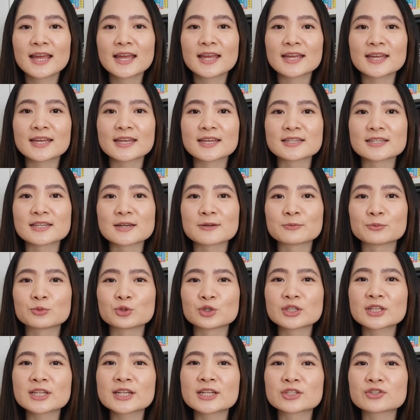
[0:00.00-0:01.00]
And I'm
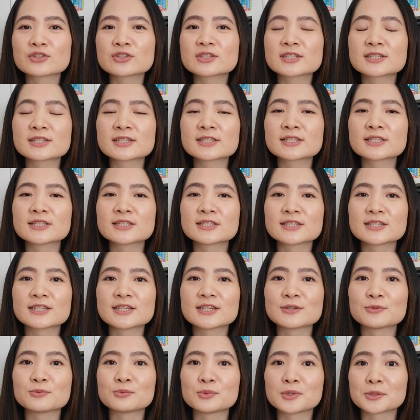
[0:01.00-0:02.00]
really interested to
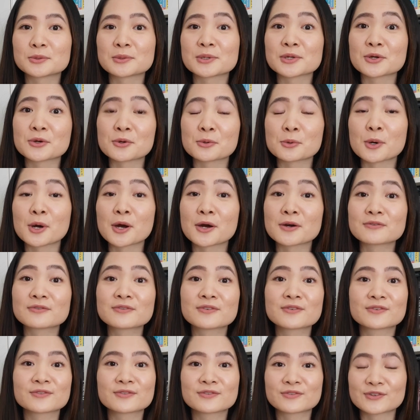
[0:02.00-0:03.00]
see where we go off
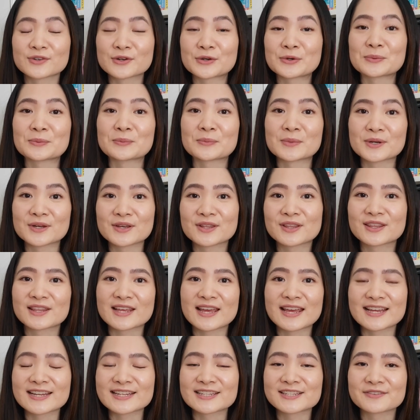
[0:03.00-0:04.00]
from the
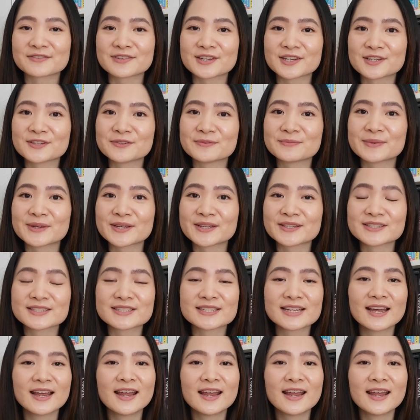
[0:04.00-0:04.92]
end of Hellbent.